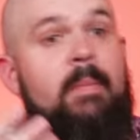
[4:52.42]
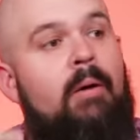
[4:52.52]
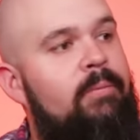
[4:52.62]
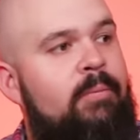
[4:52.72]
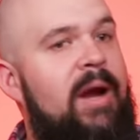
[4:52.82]
come
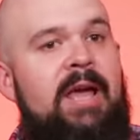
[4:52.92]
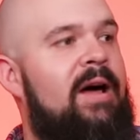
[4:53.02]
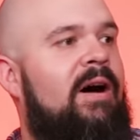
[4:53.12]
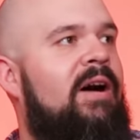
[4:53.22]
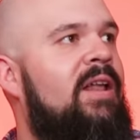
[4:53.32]
on, bring it
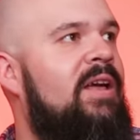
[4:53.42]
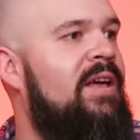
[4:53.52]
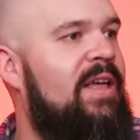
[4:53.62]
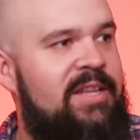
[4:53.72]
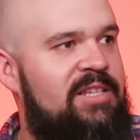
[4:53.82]
on,
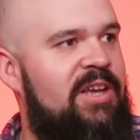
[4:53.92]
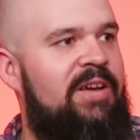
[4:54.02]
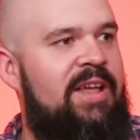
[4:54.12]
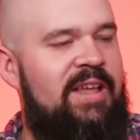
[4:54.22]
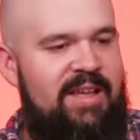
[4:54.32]
let's do
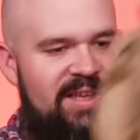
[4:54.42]
it.